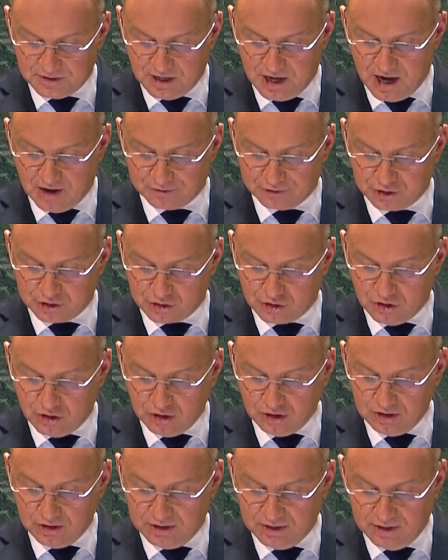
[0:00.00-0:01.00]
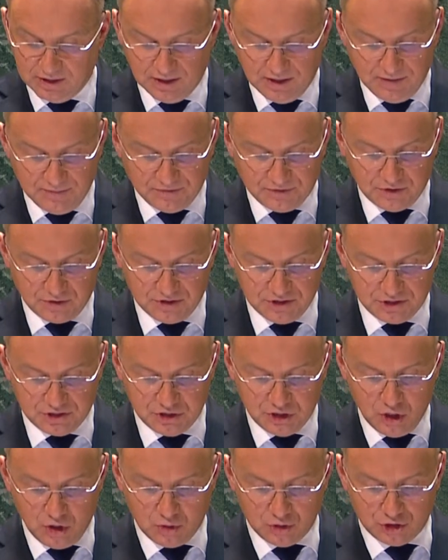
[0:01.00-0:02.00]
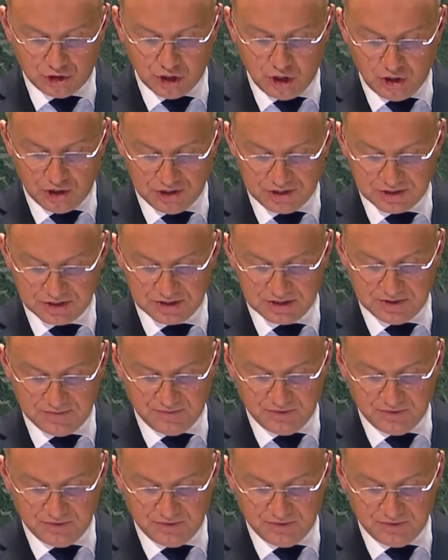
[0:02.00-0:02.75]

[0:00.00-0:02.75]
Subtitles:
After all, there is no choice.